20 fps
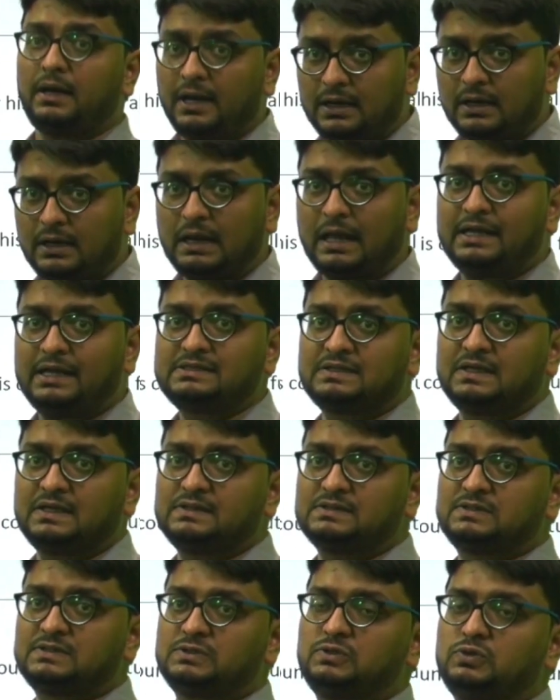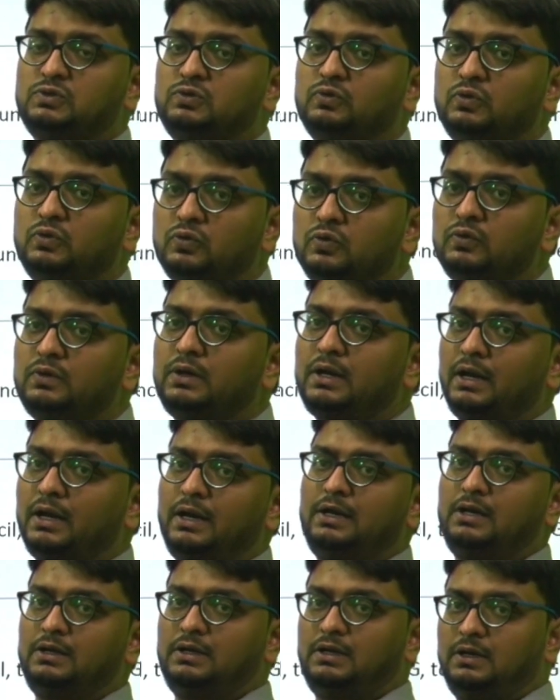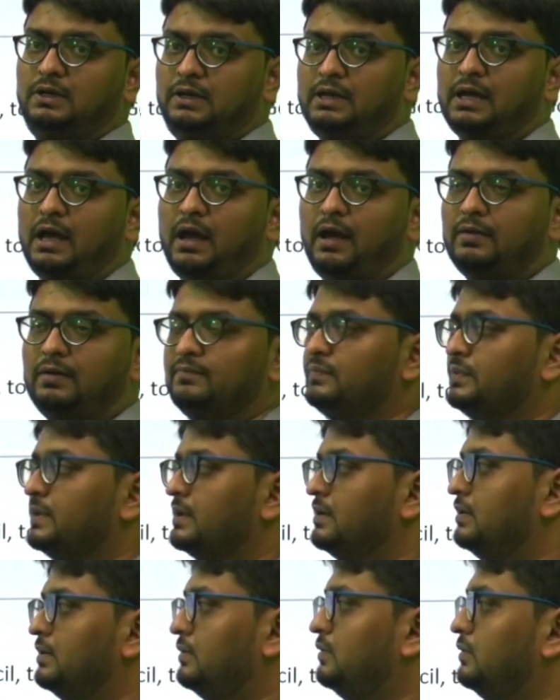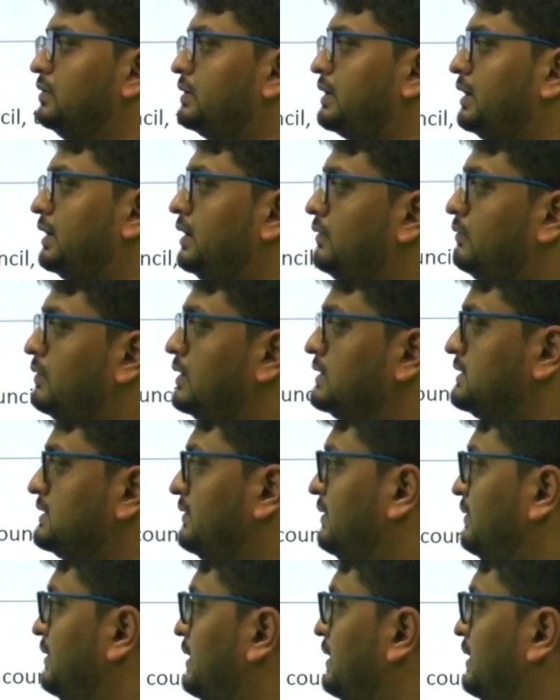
license to do trade in India. Okay, it was a very